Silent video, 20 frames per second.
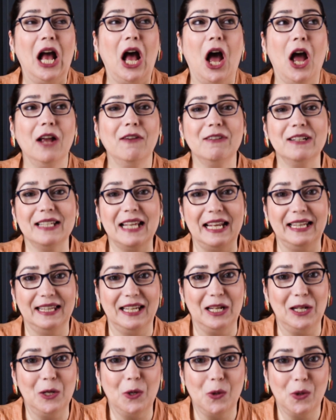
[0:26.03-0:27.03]
I was at
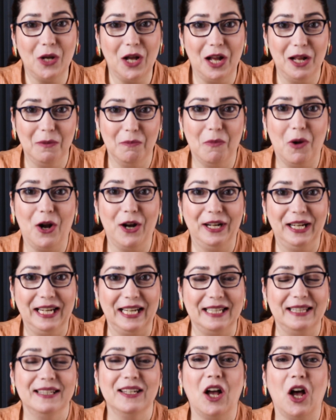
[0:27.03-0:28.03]
the local
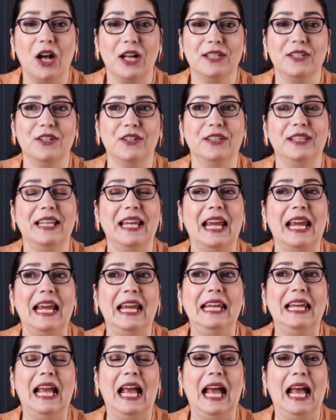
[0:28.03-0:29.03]
market the other
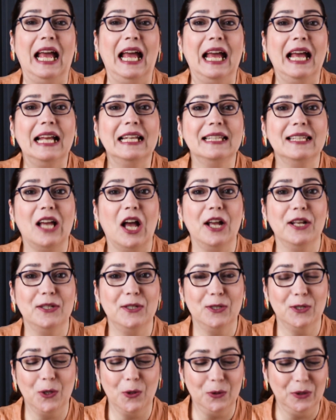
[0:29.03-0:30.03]
day and I
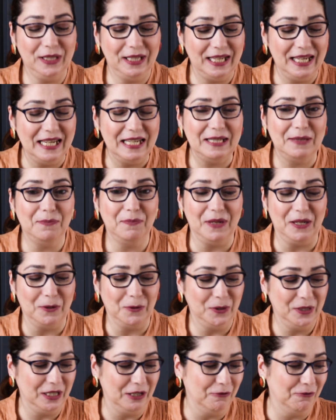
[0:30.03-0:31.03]
saw these
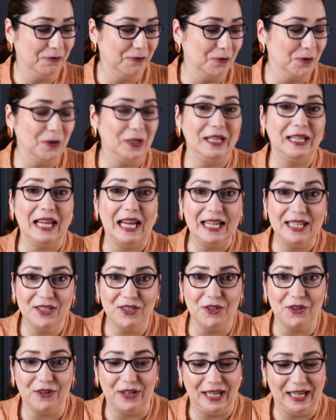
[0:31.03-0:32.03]
beautiful
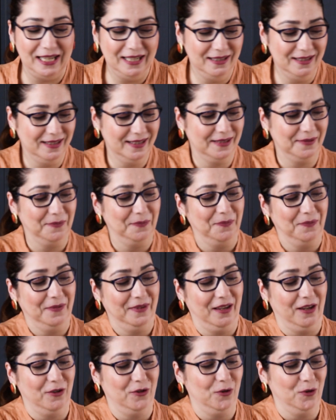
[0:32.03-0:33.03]
nectarines.
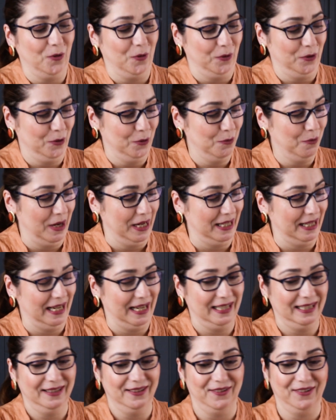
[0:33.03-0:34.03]
And
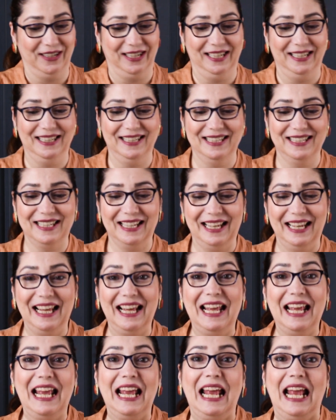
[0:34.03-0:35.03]

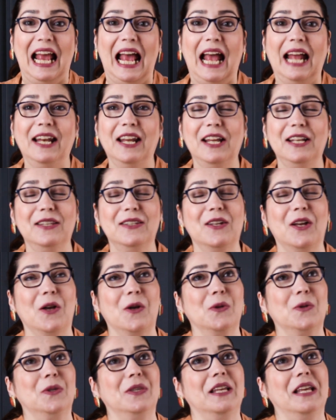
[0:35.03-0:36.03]
I
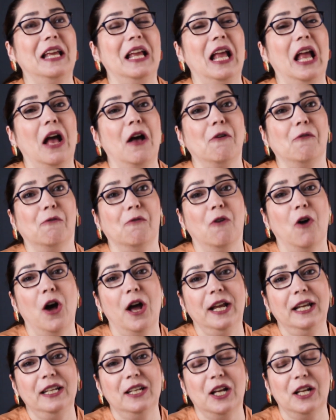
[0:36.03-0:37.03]
thought,
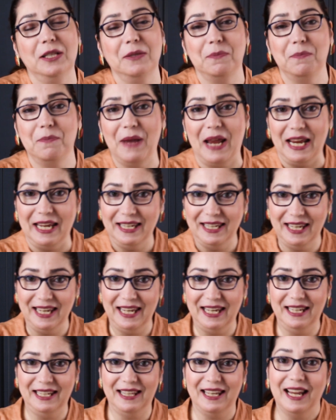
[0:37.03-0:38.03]
why not
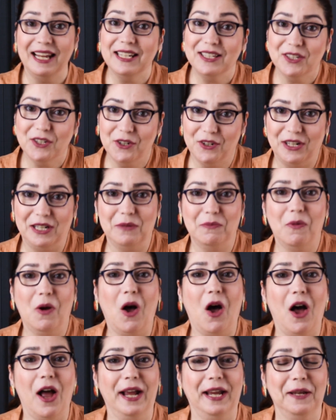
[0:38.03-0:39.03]
baking nectarine
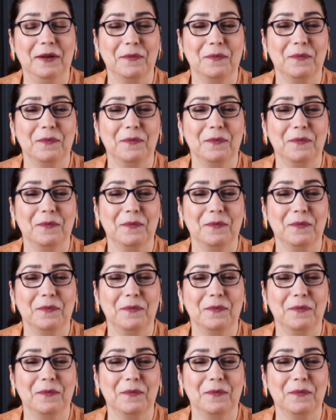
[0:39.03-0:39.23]
pie?